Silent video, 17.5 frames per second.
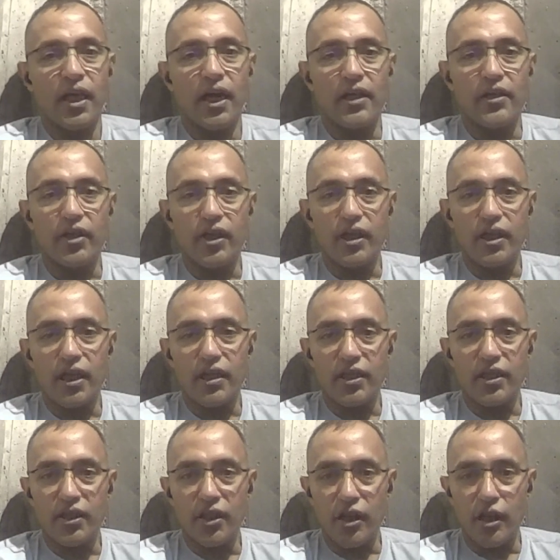I think
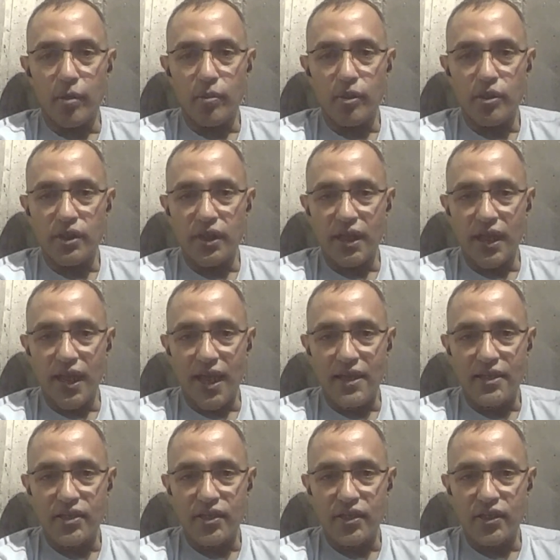the numbers say
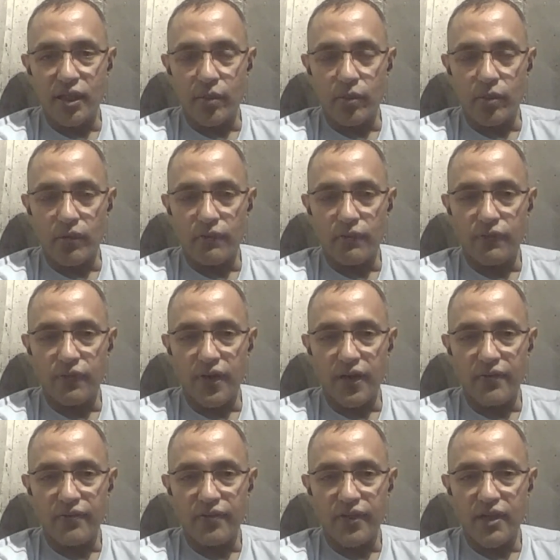last year there were
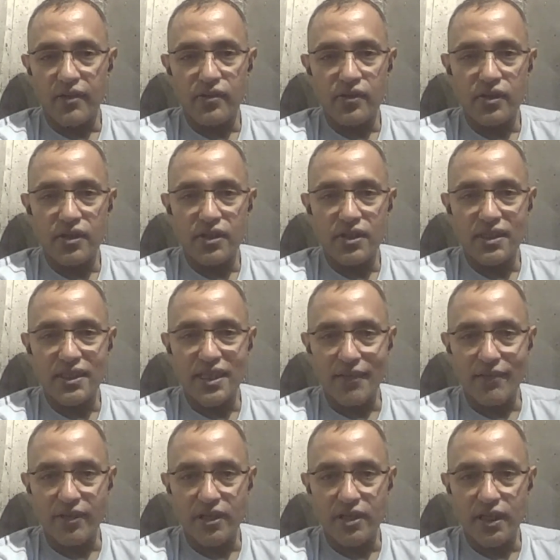
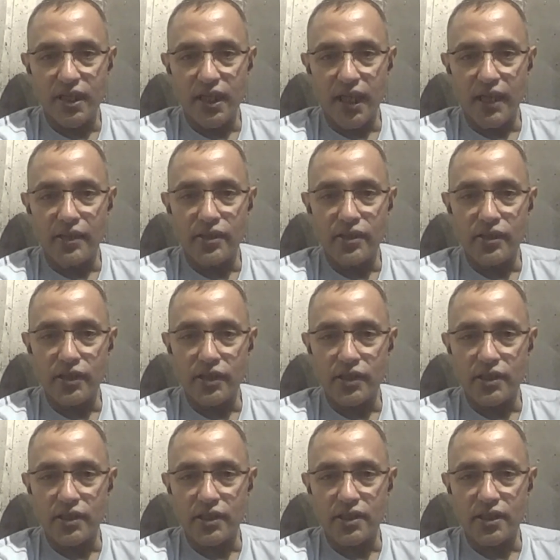5,070
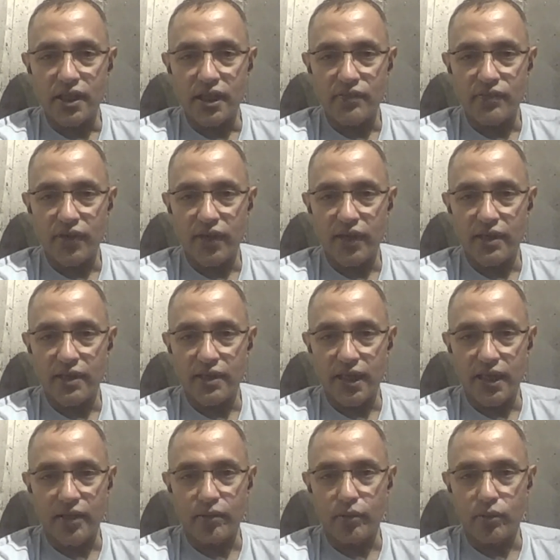entities successfully
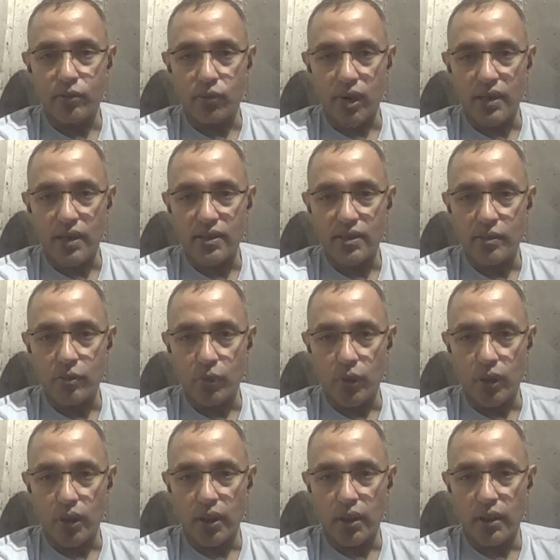attacked with
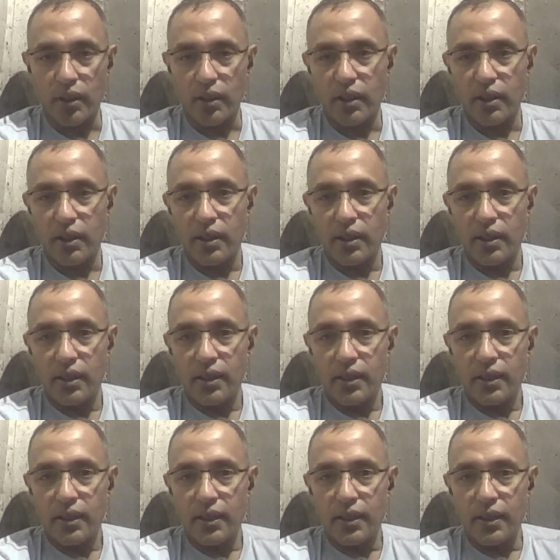ransomware.
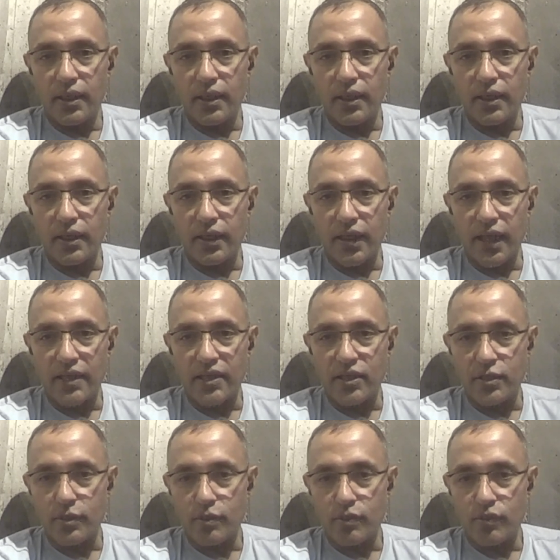
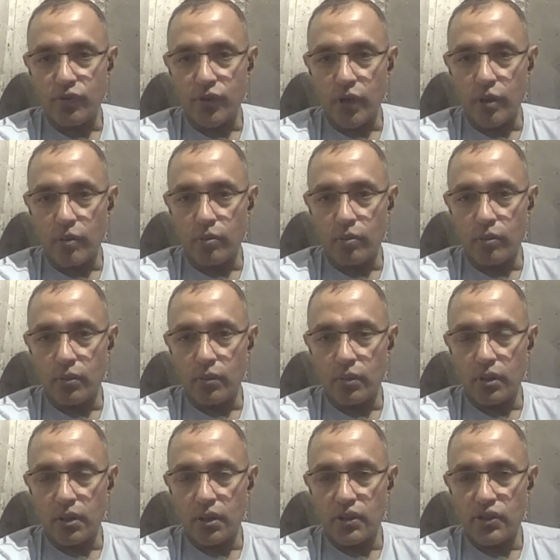That's from
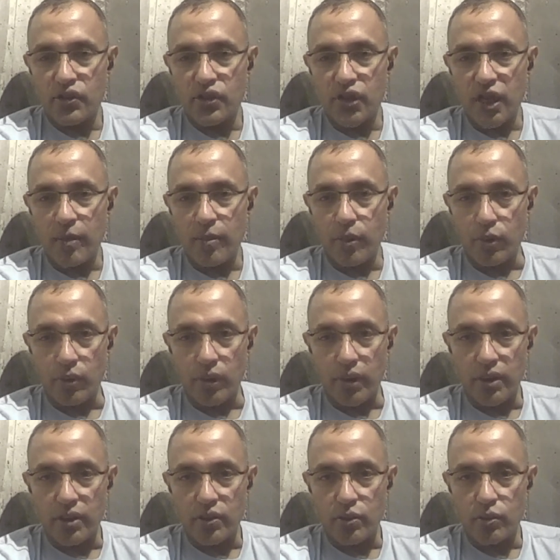
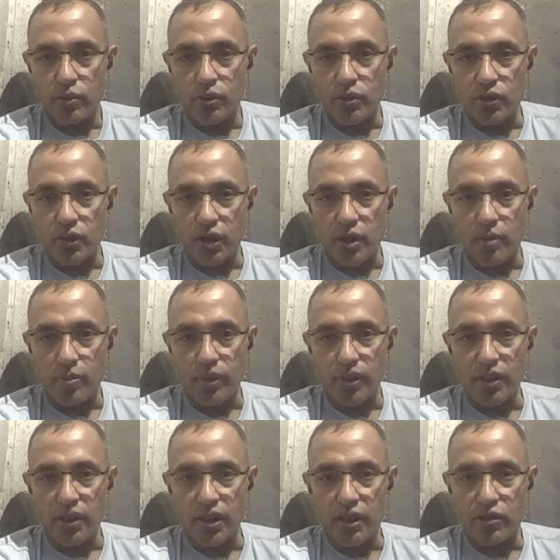CyberRay, which is a
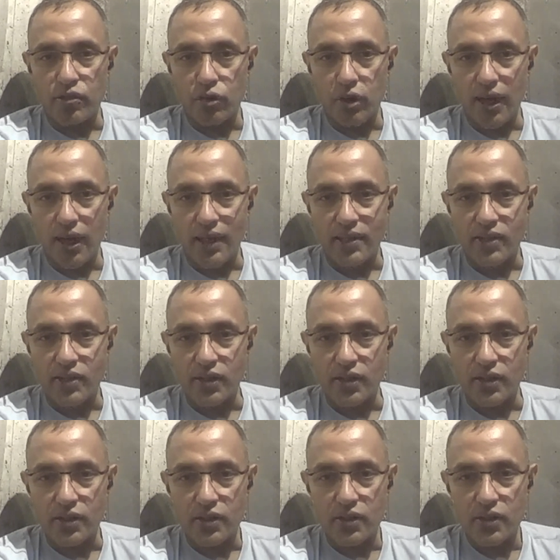company that tracks
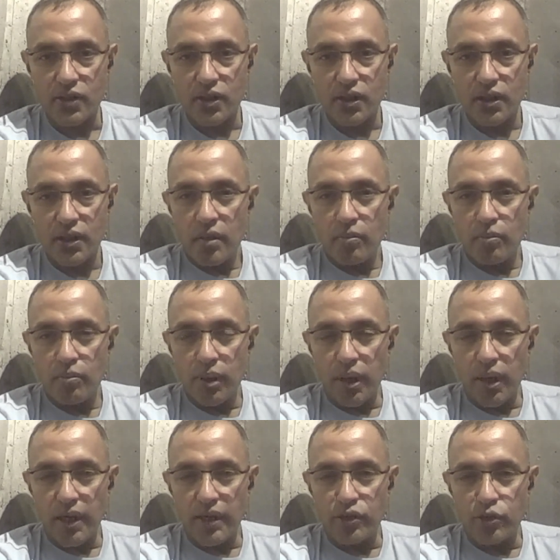this.
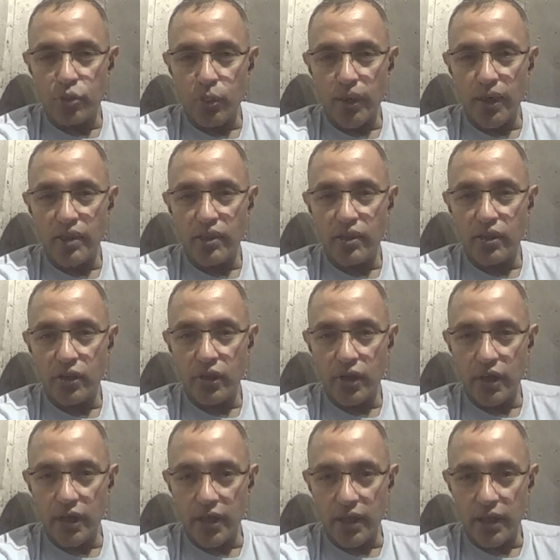By
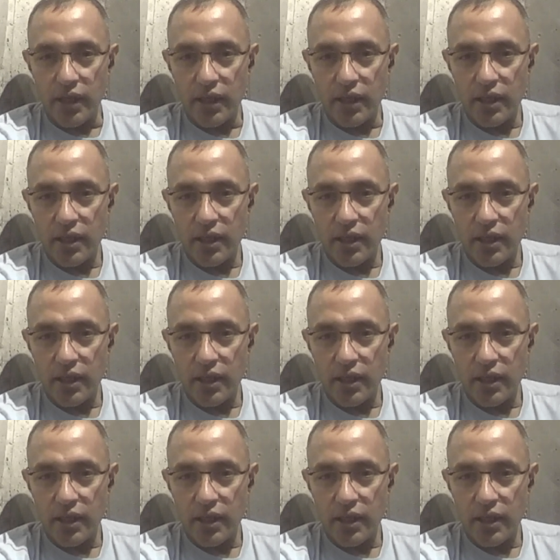2030,